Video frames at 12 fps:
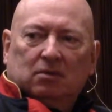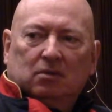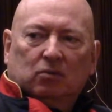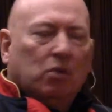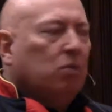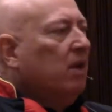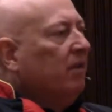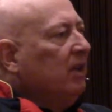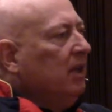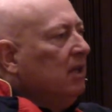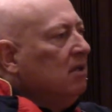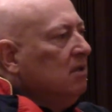We would have
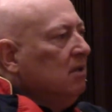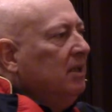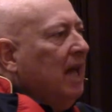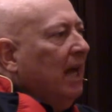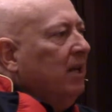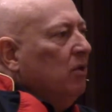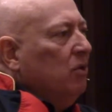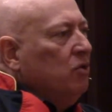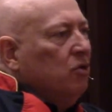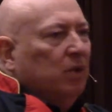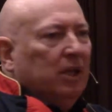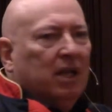kids dying on the
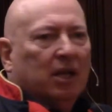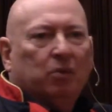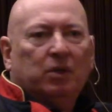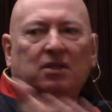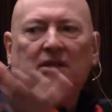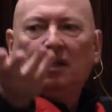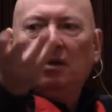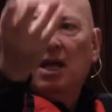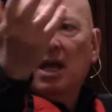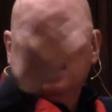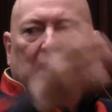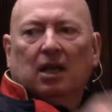street like we see
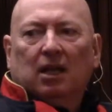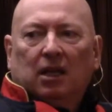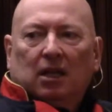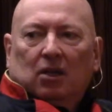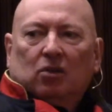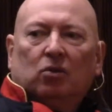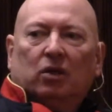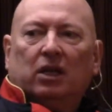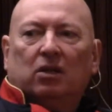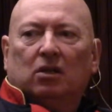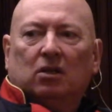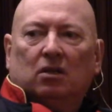
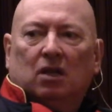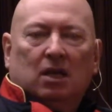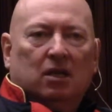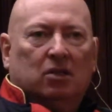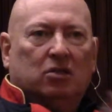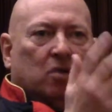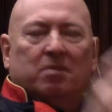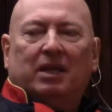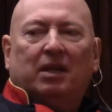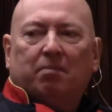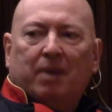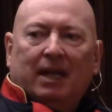during so
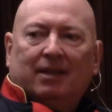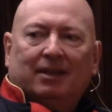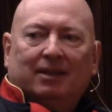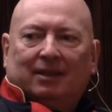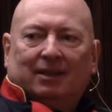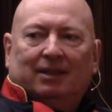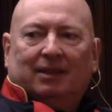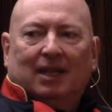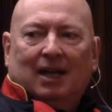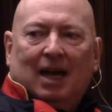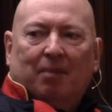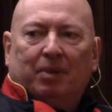many bad
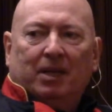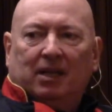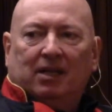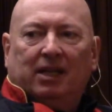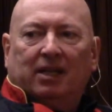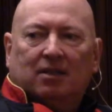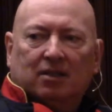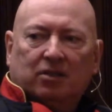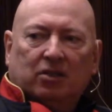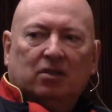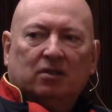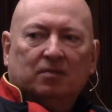happening years,
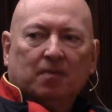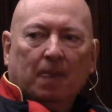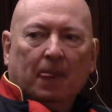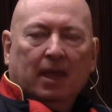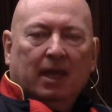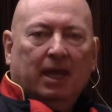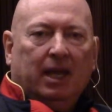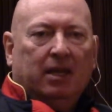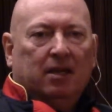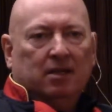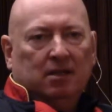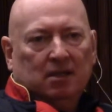you know. Wow.
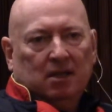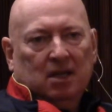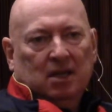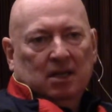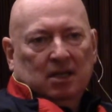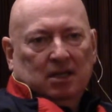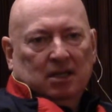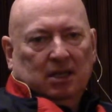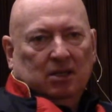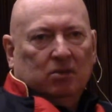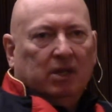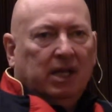And
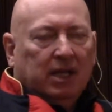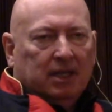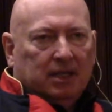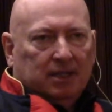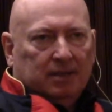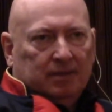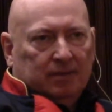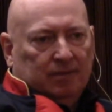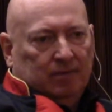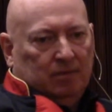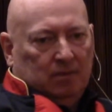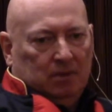it's really a
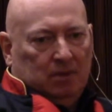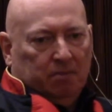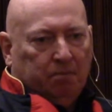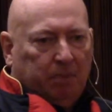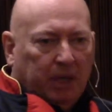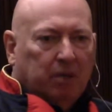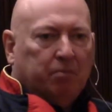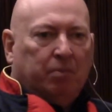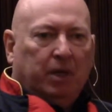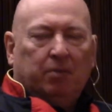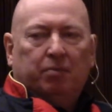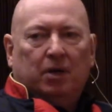
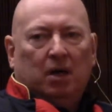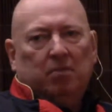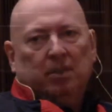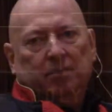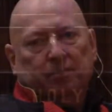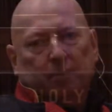big problem.